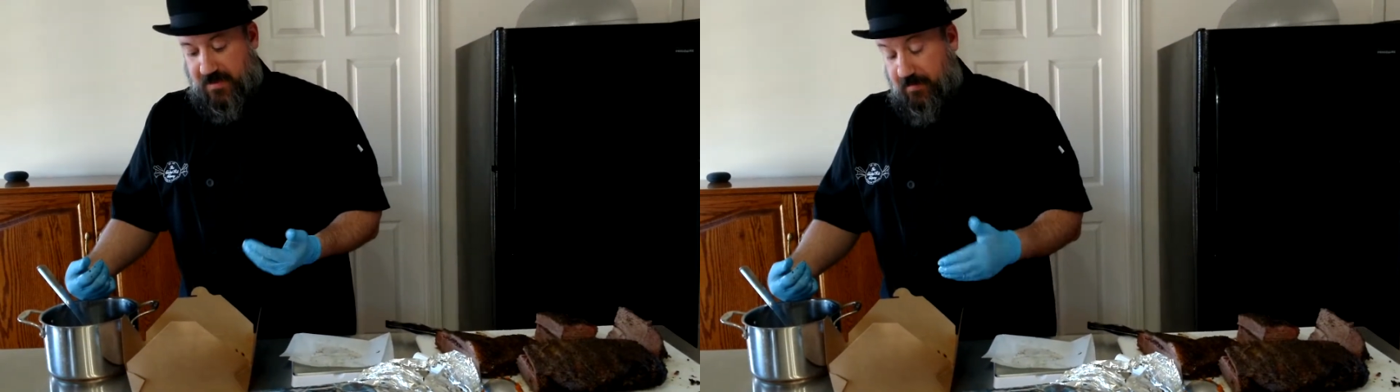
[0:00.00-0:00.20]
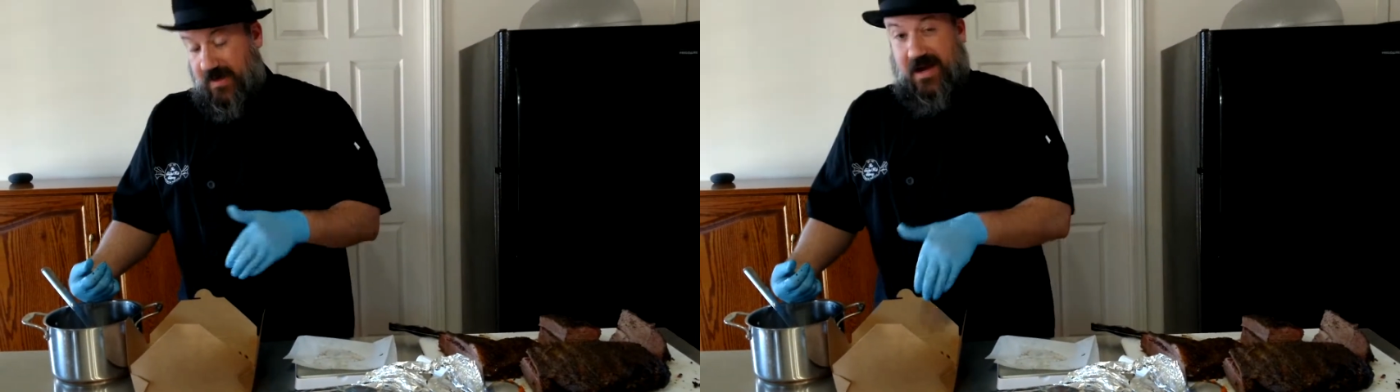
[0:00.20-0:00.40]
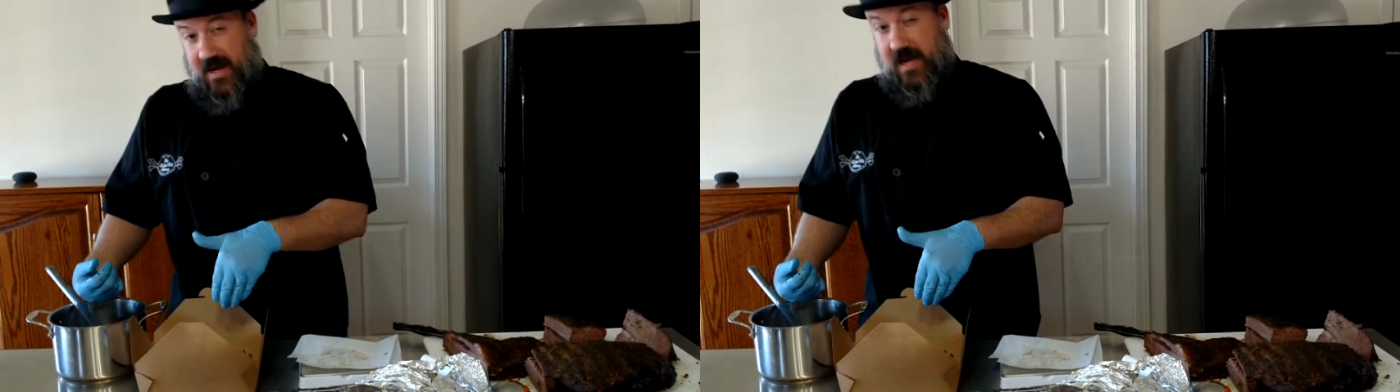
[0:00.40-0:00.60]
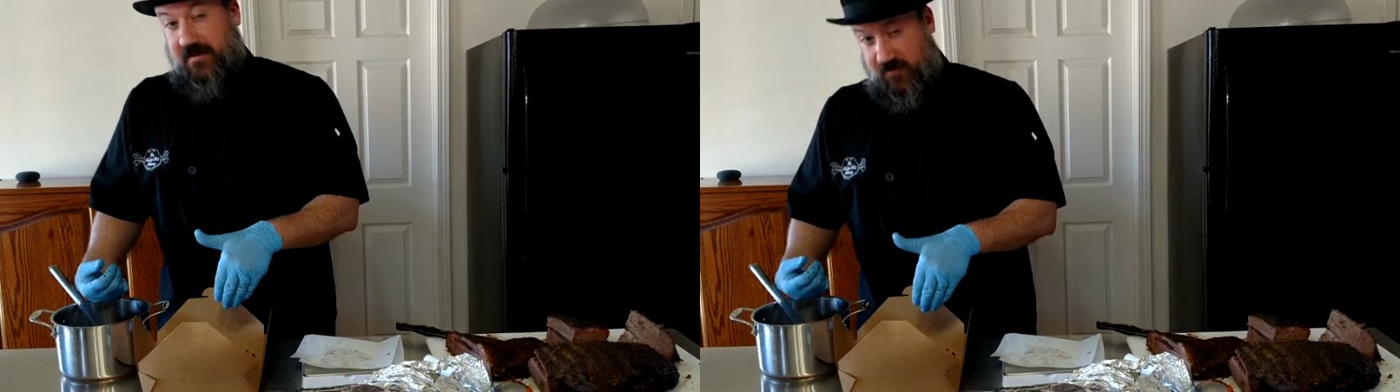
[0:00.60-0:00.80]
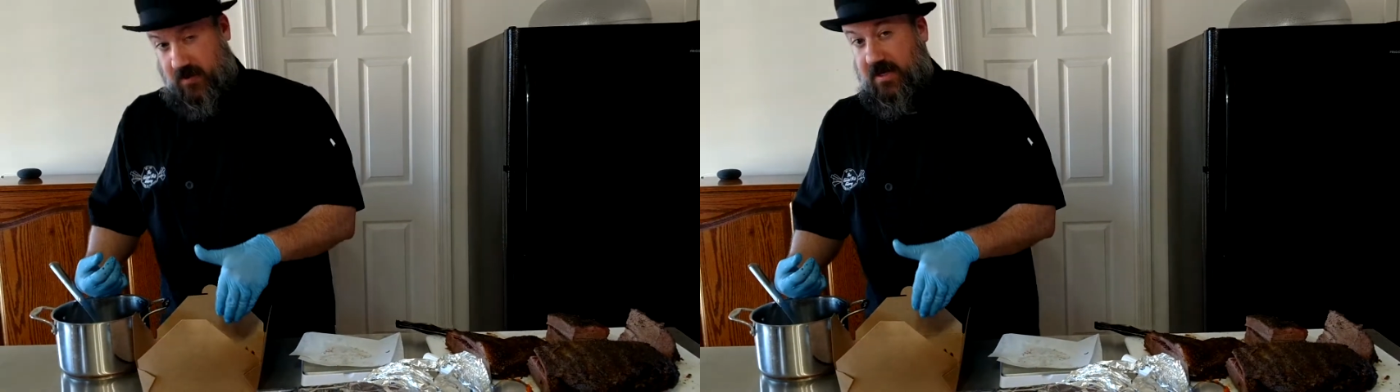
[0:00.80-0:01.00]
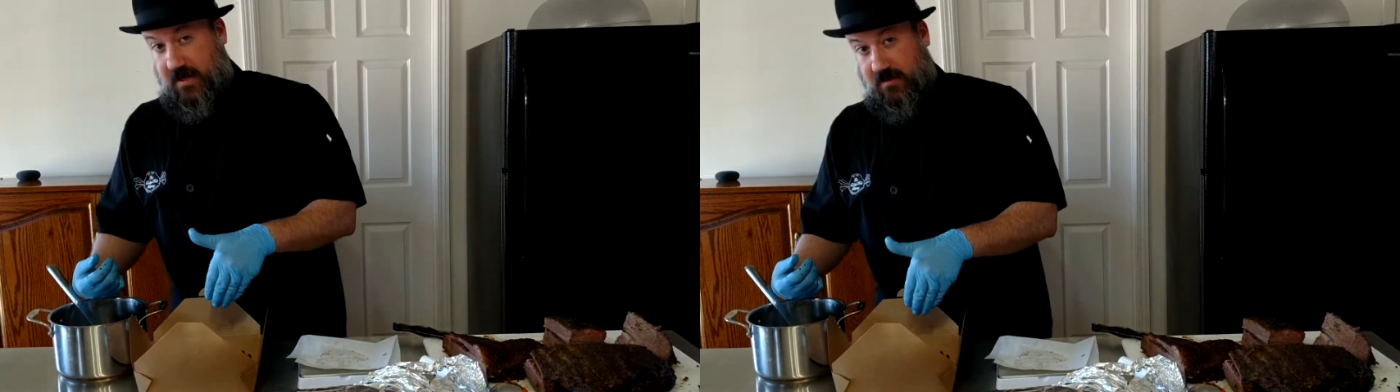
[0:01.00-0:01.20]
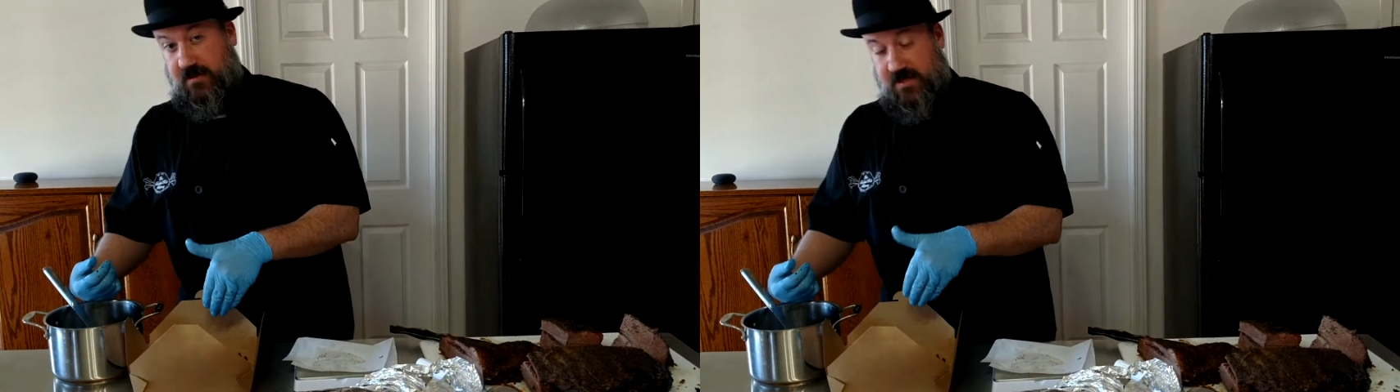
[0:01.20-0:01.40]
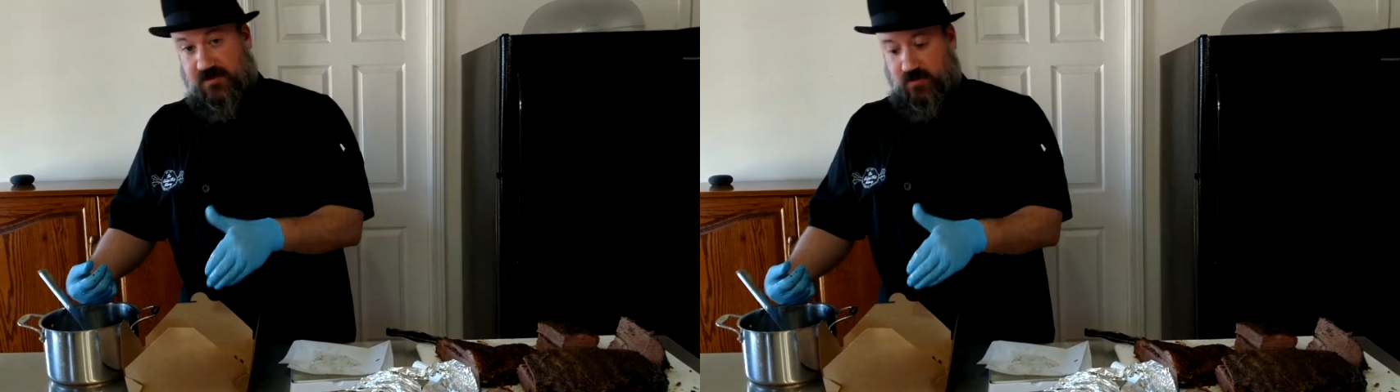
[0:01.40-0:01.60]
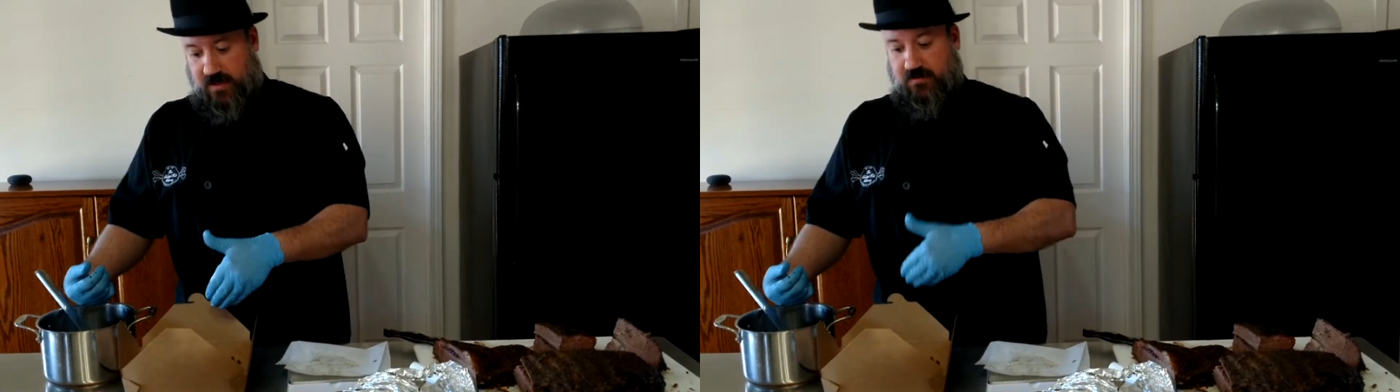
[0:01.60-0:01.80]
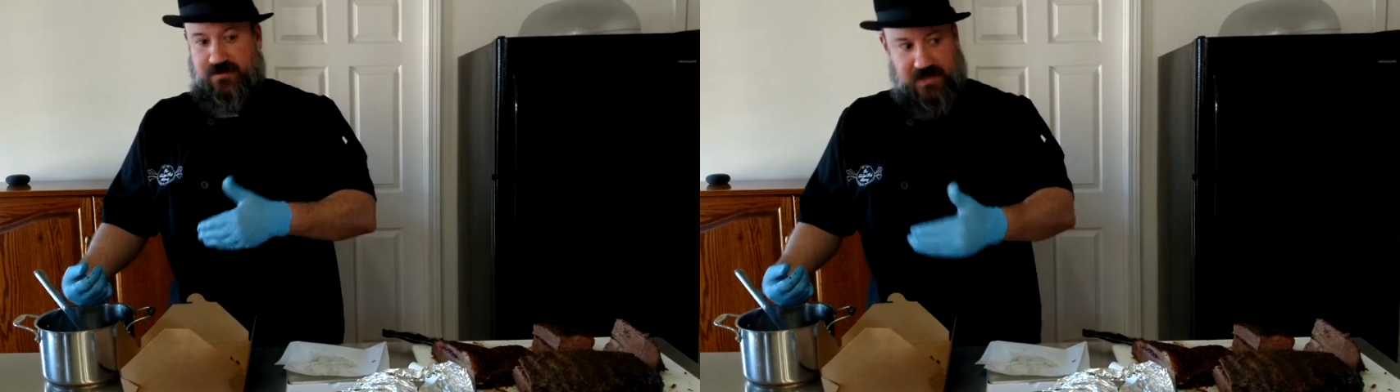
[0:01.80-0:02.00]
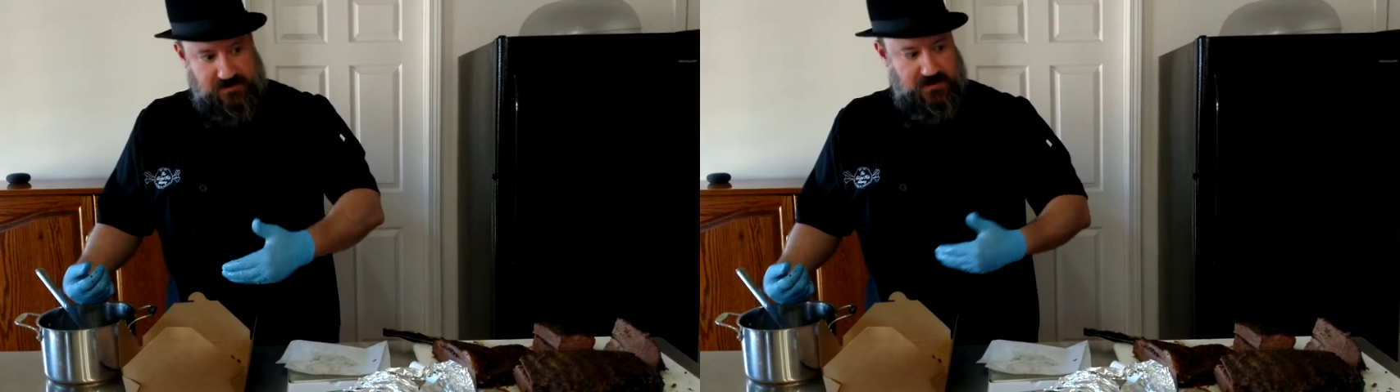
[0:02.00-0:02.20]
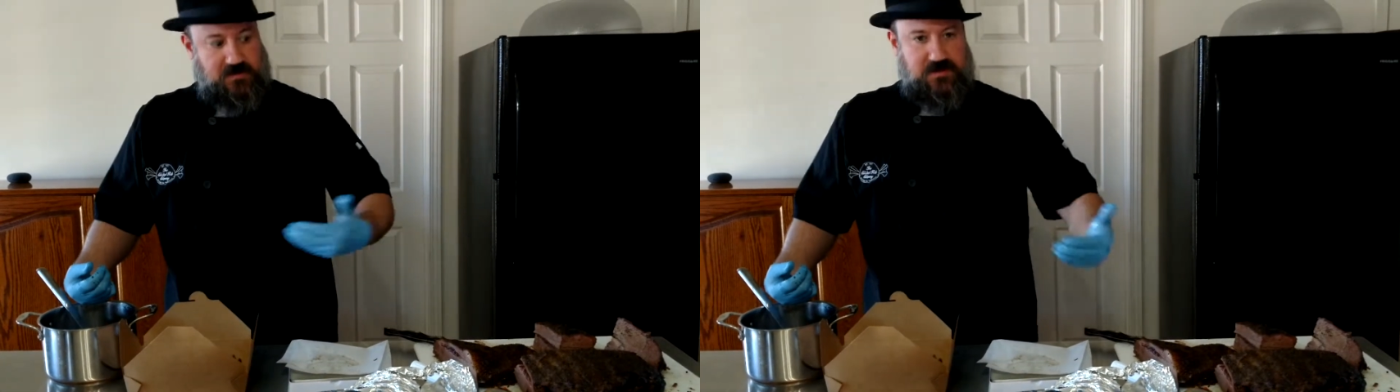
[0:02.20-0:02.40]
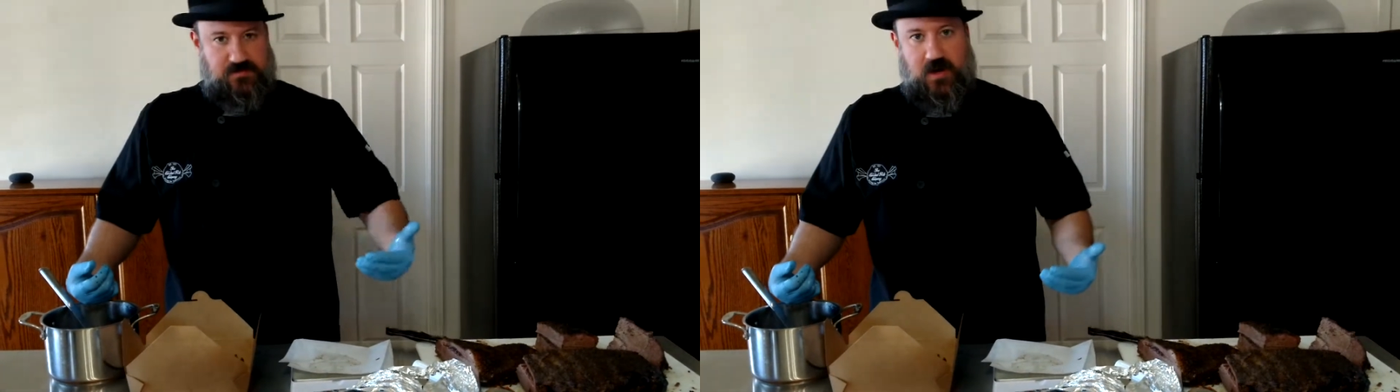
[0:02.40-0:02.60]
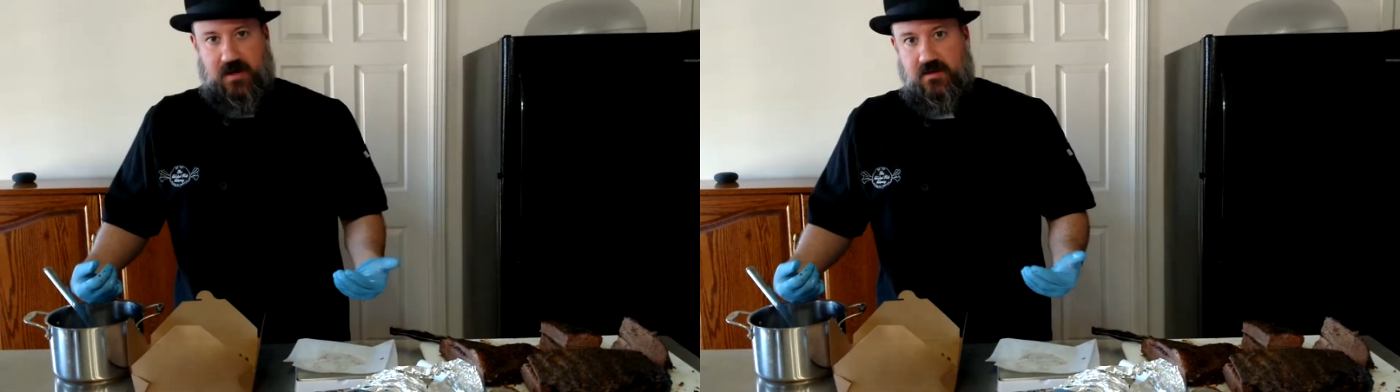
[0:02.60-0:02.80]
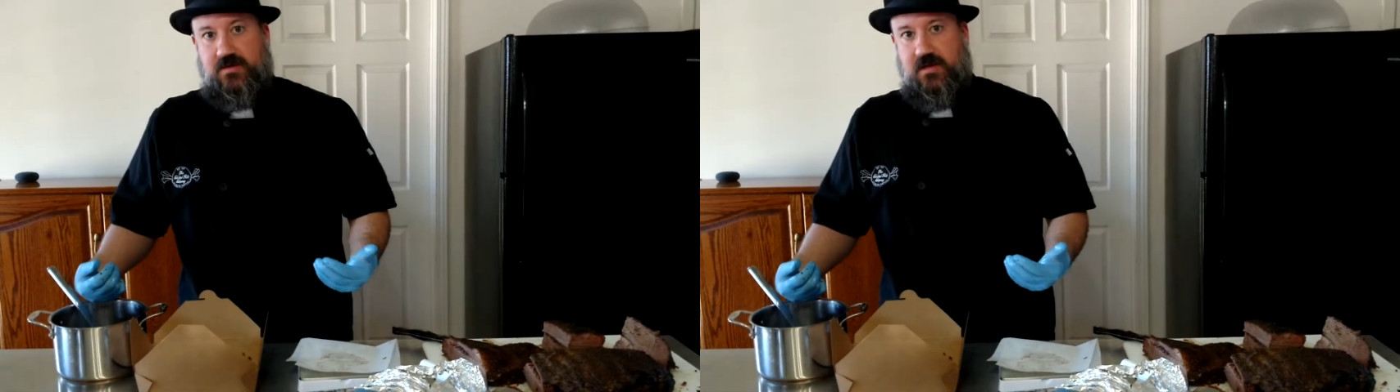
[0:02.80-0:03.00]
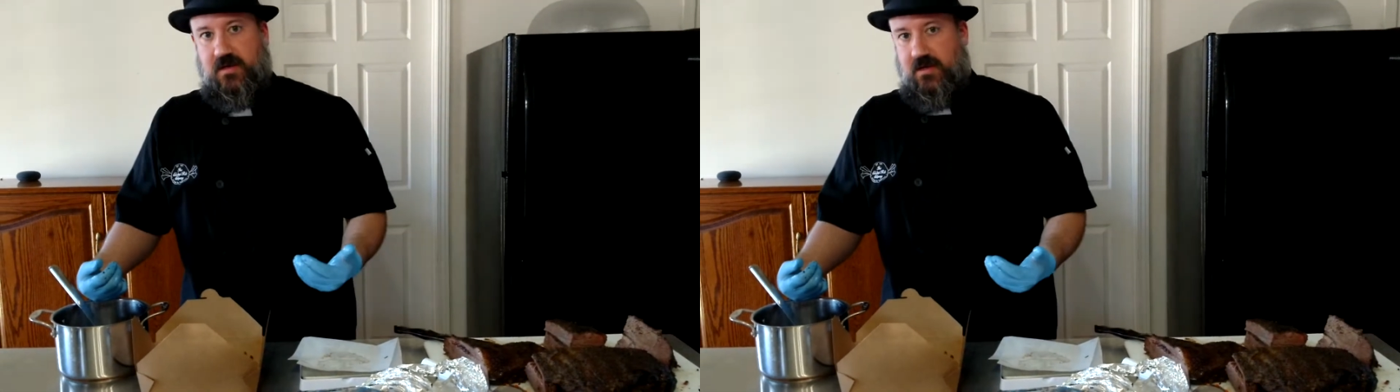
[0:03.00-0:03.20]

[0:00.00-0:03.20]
But I have reheated this when I was testing this product.